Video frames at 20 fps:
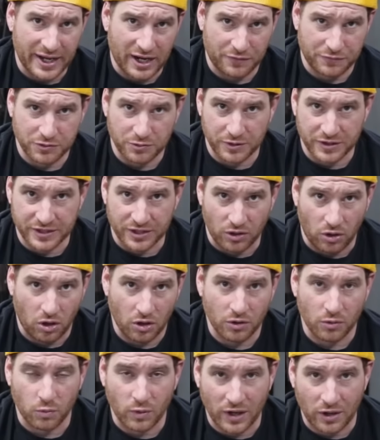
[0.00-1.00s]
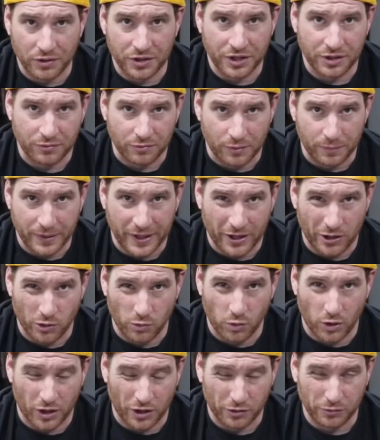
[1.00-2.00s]
after we did all the welding and
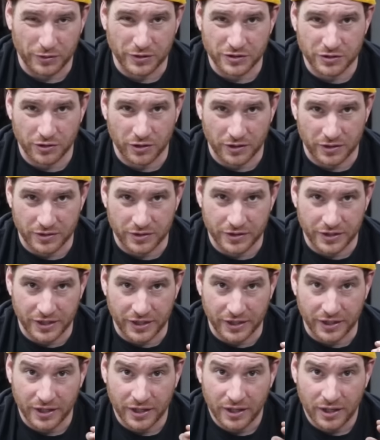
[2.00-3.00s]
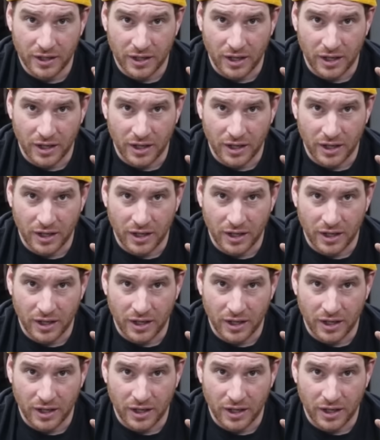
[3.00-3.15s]
repair work, we took the